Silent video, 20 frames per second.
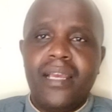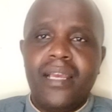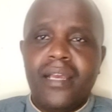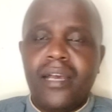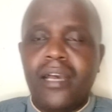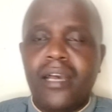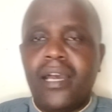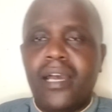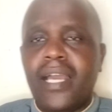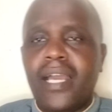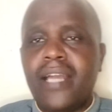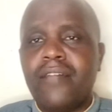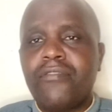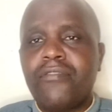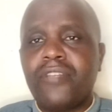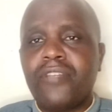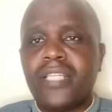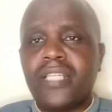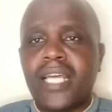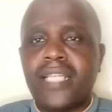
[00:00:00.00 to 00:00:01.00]

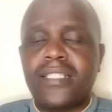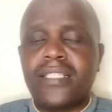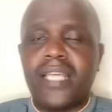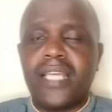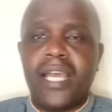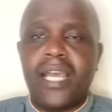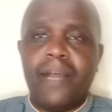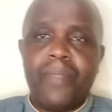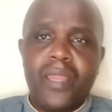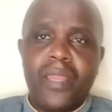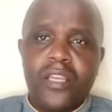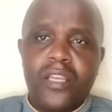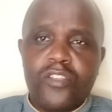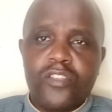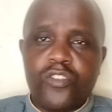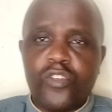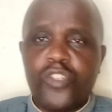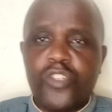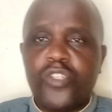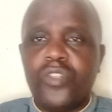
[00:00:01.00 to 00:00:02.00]
health data,
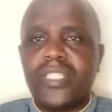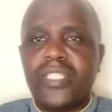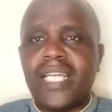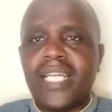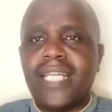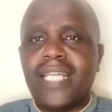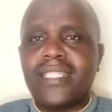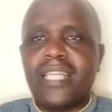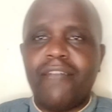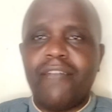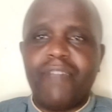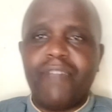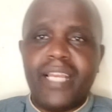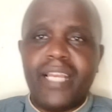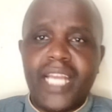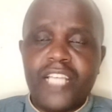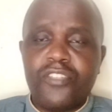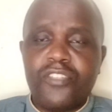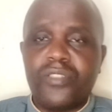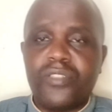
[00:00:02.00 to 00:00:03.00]
social data,
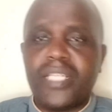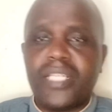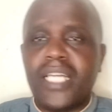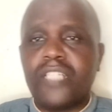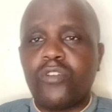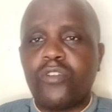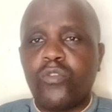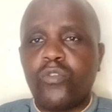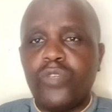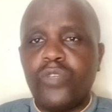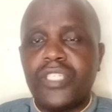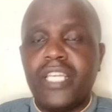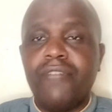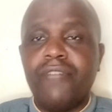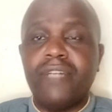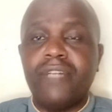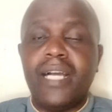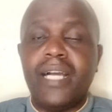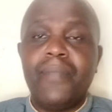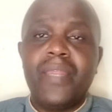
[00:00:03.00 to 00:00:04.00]
financial data, or
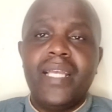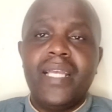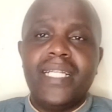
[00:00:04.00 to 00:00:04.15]
whichever.